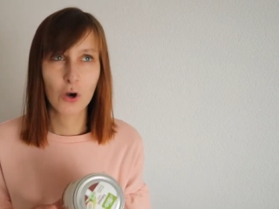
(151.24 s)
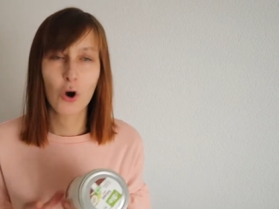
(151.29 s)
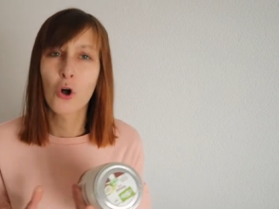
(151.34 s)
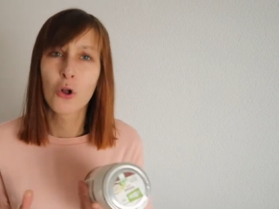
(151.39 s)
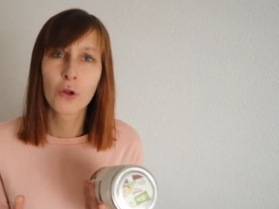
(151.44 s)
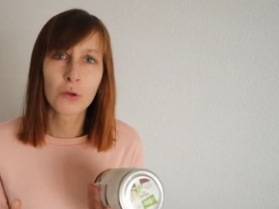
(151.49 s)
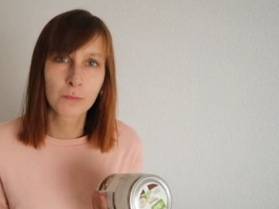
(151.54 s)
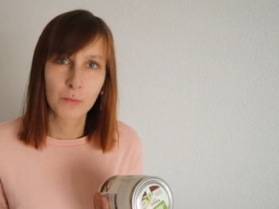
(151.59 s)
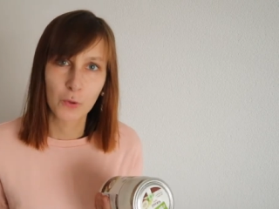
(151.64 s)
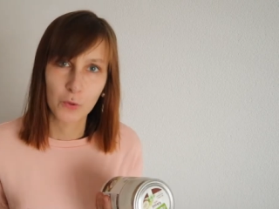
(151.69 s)

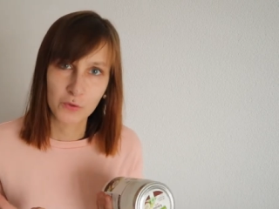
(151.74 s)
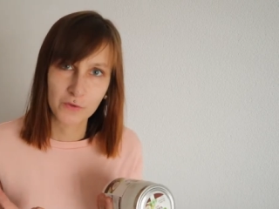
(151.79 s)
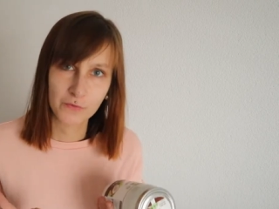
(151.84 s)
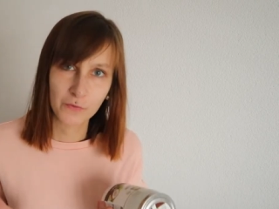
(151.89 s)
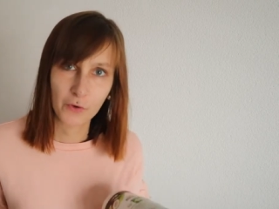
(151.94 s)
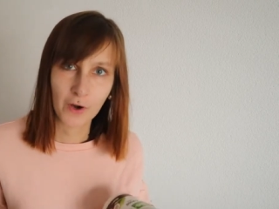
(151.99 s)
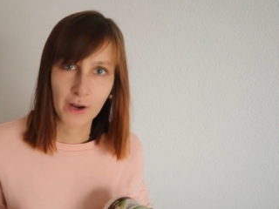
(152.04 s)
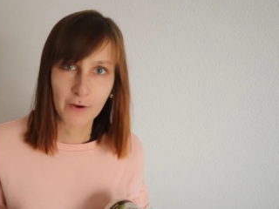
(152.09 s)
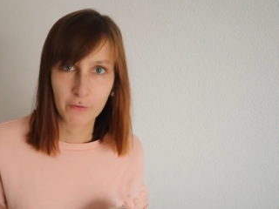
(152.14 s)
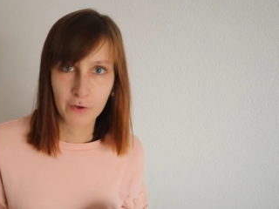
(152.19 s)
almost
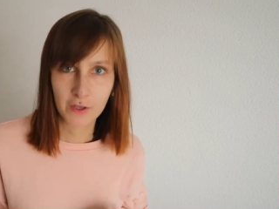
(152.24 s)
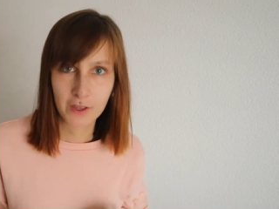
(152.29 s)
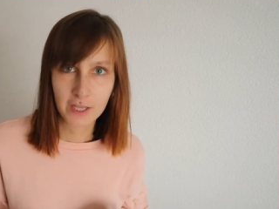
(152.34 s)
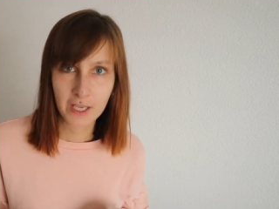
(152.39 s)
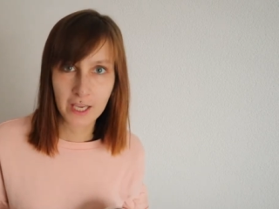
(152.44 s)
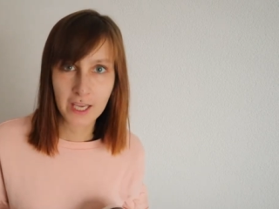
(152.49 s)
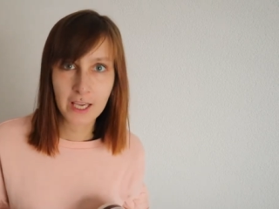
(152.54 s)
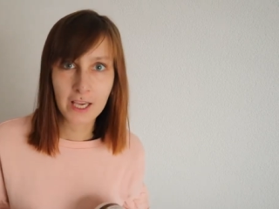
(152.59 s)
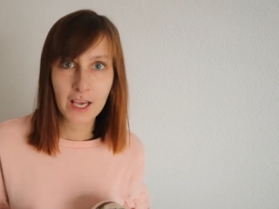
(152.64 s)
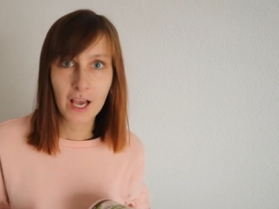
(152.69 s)
for
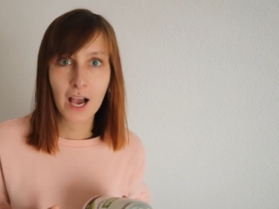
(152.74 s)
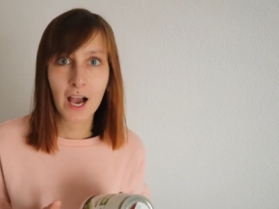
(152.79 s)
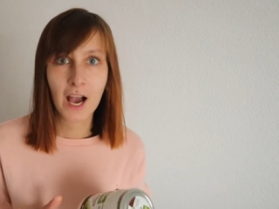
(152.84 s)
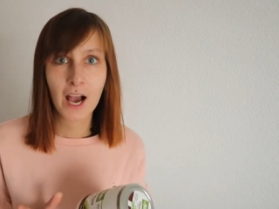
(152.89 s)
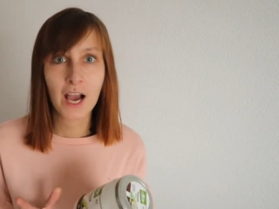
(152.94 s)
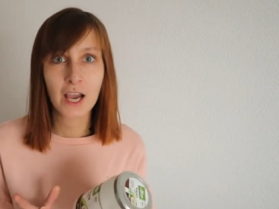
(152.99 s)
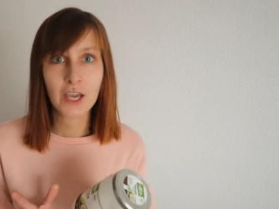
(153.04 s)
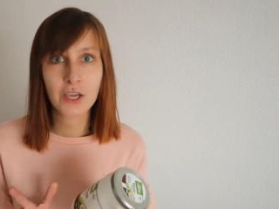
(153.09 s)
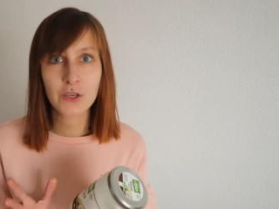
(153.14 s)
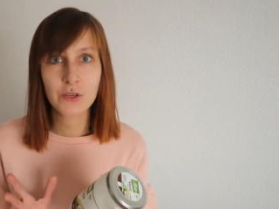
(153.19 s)
everything
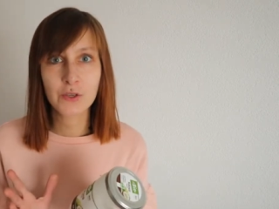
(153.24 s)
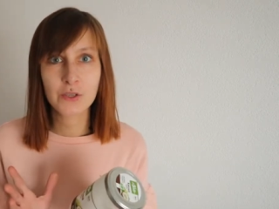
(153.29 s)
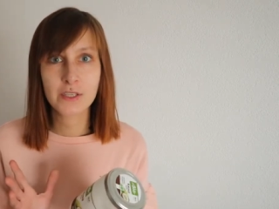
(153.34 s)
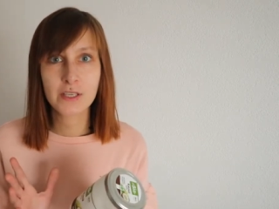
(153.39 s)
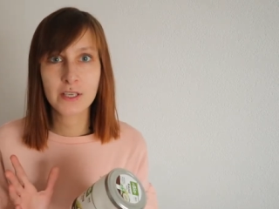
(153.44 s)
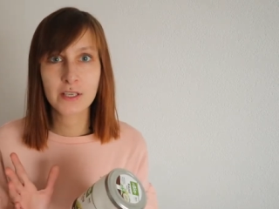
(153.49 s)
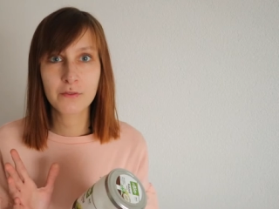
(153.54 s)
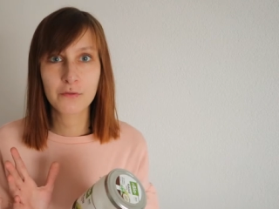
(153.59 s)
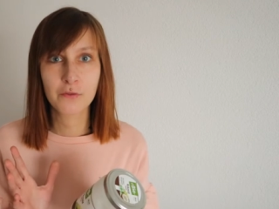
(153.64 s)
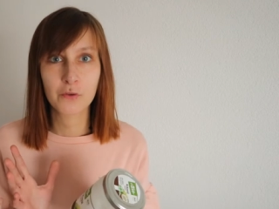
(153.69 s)
I use
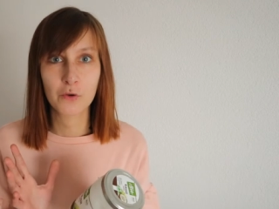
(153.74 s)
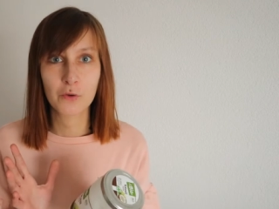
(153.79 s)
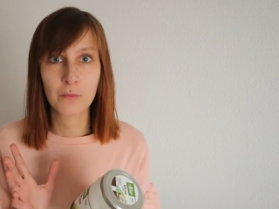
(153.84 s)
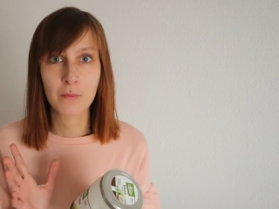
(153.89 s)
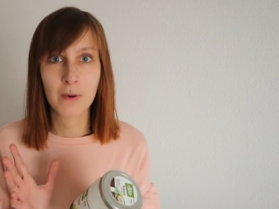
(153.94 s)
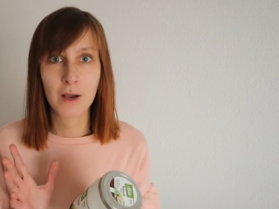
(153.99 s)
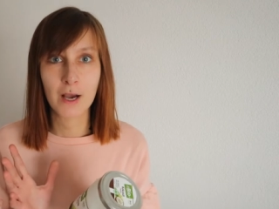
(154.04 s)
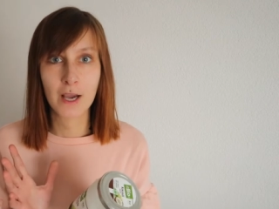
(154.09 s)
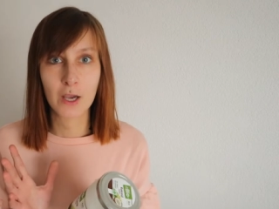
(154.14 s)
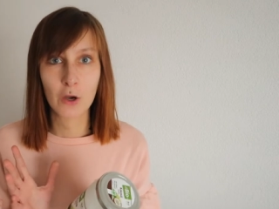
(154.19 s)
it for
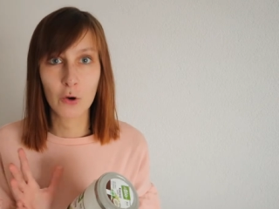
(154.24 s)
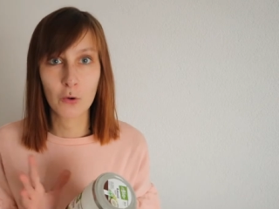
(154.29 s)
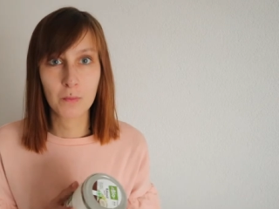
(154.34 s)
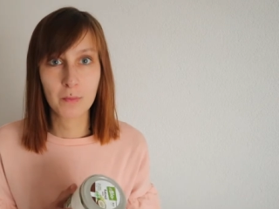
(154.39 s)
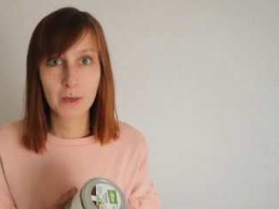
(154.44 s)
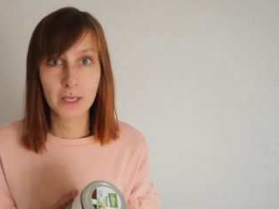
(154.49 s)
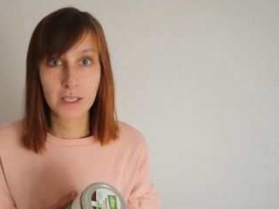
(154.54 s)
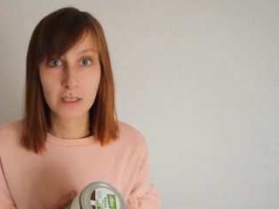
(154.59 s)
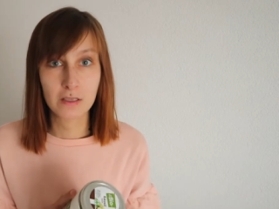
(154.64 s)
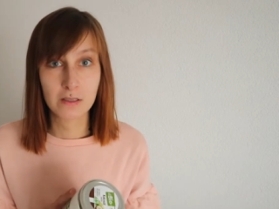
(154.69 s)
my
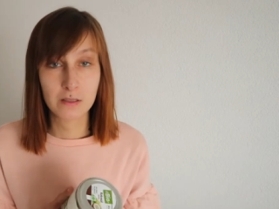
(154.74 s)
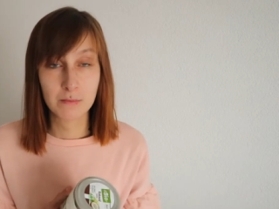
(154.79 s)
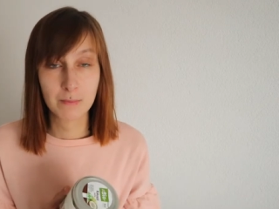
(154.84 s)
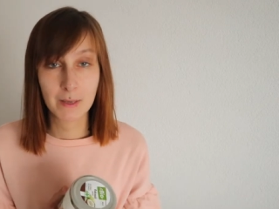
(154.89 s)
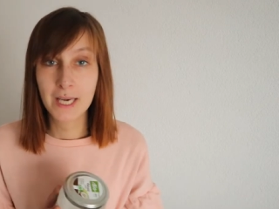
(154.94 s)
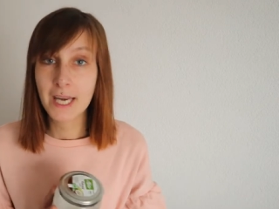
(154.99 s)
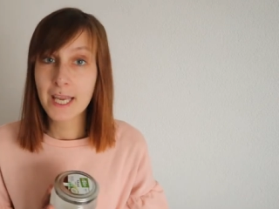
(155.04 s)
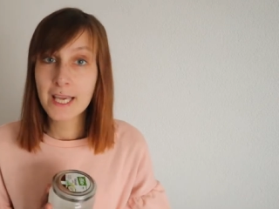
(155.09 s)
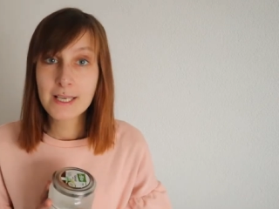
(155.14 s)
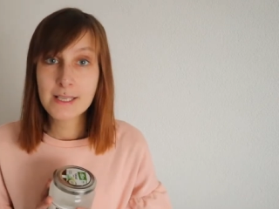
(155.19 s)
homemade
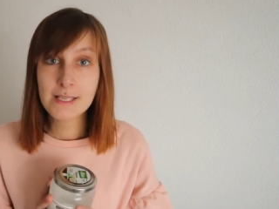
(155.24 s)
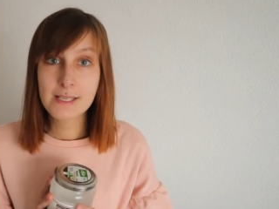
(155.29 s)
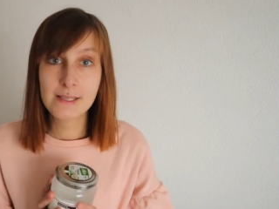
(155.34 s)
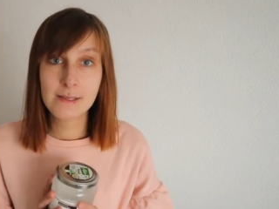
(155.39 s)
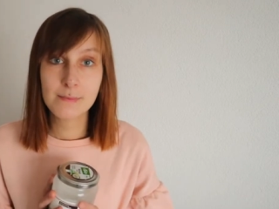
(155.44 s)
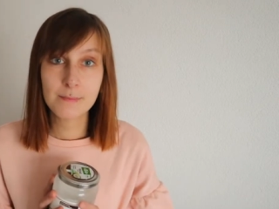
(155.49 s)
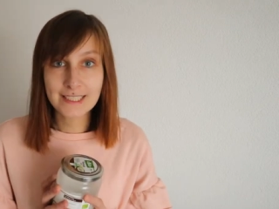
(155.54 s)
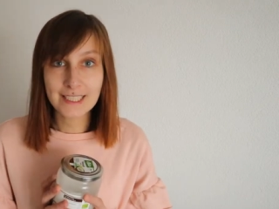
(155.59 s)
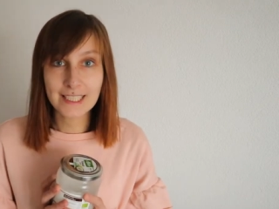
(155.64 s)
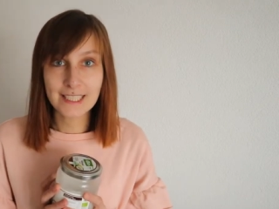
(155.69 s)

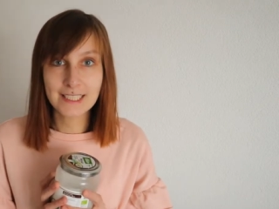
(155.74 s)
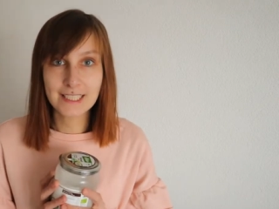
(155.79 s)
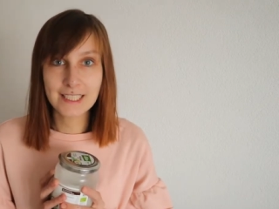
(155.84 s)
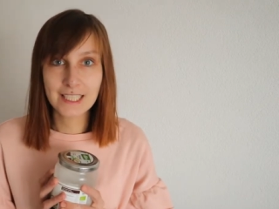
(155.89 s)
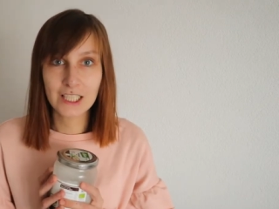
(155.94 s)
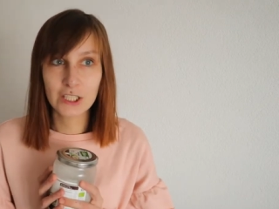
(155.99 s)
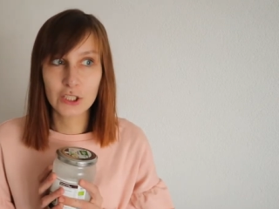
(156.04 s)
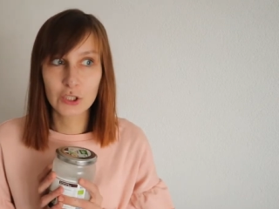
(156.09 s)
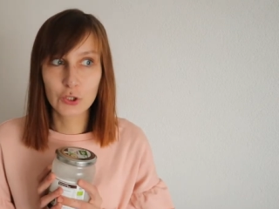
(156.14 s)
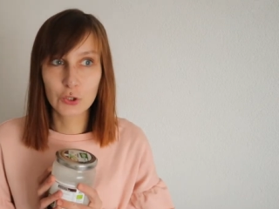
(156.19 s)
cosmetics it
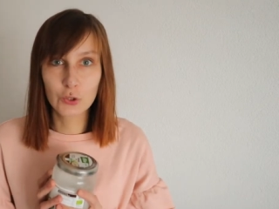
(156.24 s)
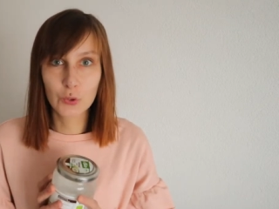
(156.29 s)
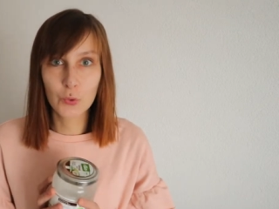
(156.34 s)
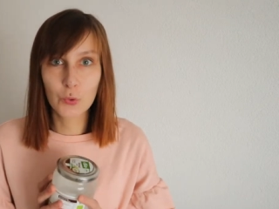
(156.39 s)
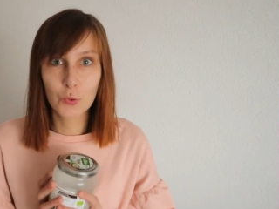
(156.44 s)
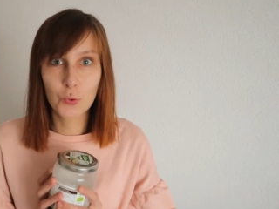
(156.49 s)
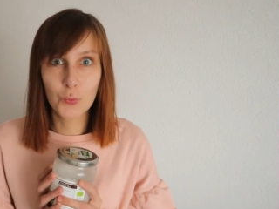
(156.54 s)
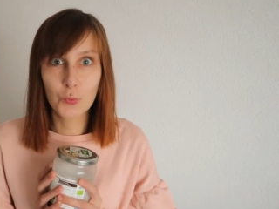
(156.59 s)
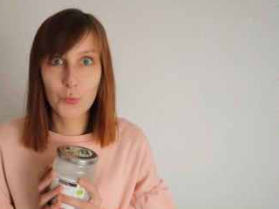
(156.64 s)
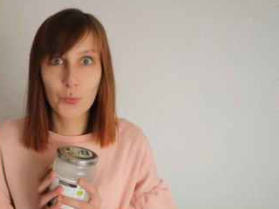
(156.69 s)
can do
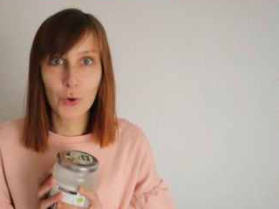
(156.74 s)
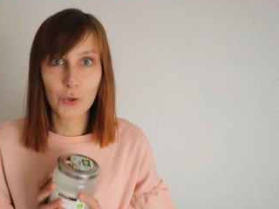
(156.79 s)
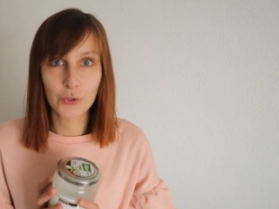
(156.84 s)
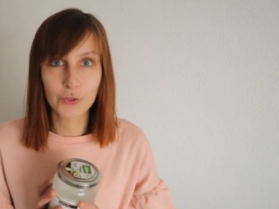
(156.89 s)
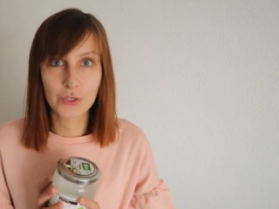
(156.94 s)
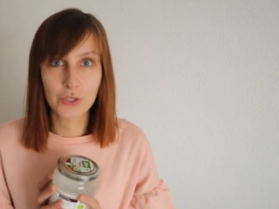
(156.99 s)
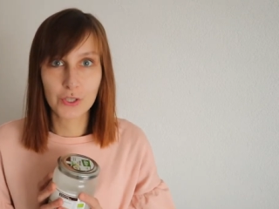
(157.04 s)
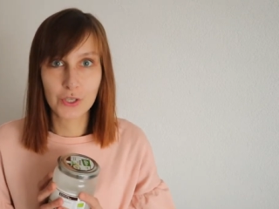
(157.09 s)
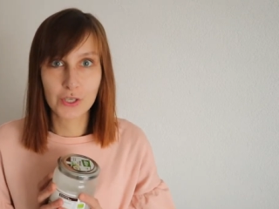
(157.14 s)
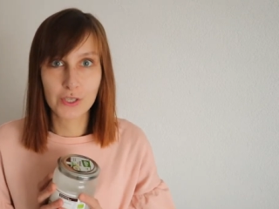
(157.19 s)

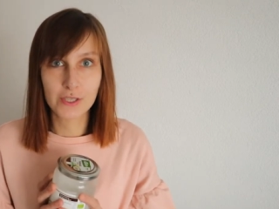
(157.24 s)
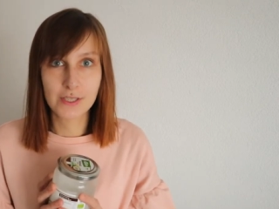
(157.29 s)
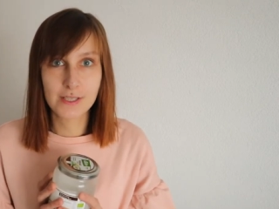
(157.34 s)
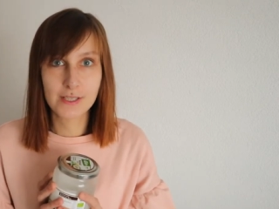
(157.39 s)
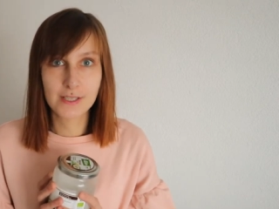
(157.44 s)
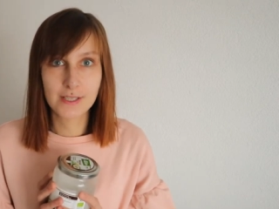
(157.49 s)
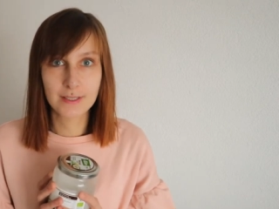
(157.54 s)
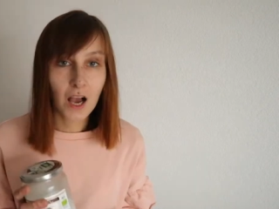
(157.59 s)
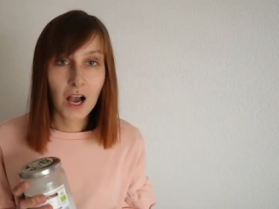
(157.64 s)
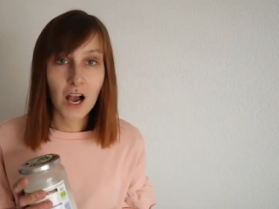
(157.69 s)
wonders